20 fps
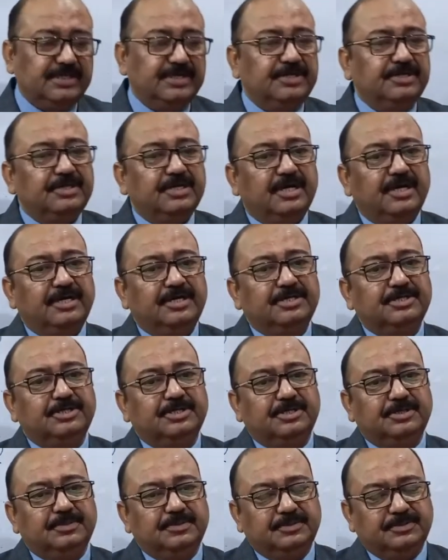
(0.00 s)

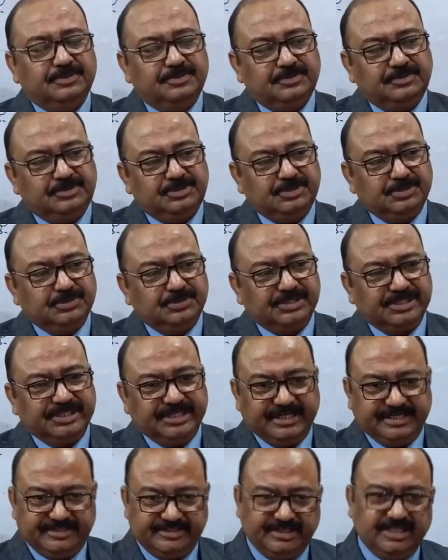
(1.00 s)
to
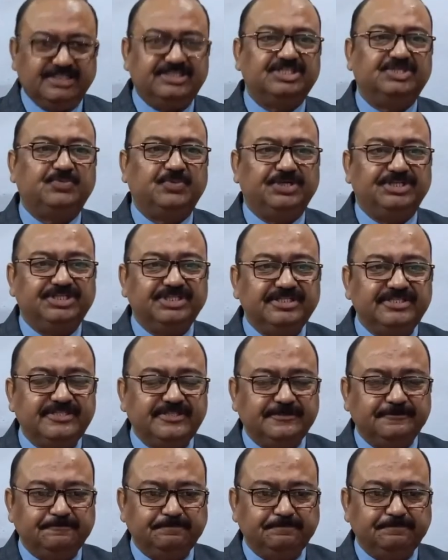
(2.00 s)
create real situations